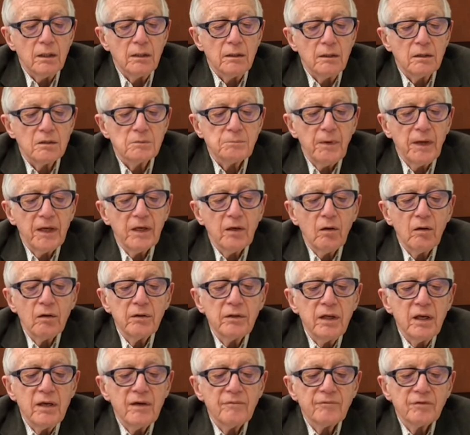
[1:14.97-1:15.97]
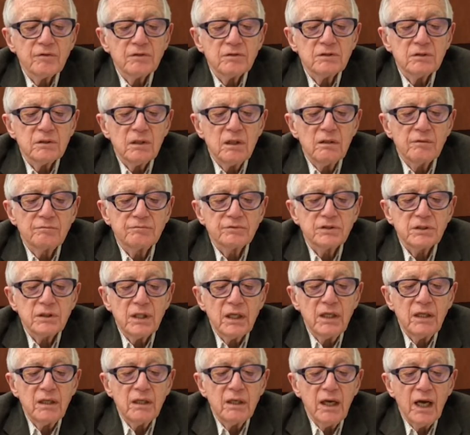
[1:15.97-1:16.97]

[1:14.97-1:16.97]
Despite all the efforts of state,